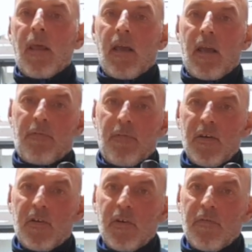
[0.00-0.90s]
If
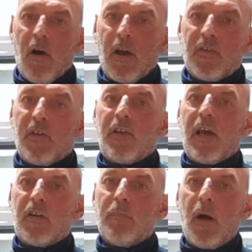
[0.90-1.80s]
this device
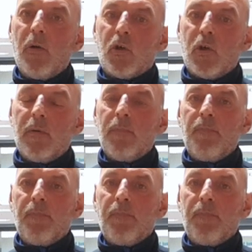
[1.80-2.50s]
detects motion